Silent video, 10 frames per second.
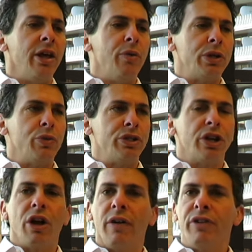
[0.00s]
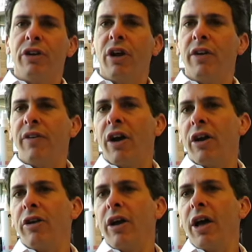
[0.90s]
which was the cover of
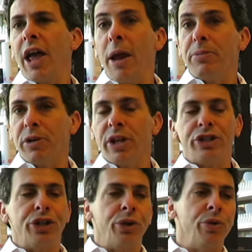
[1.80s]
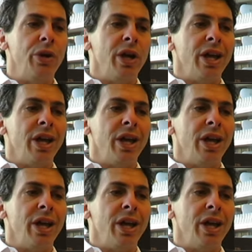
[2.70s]
our uh, April issue.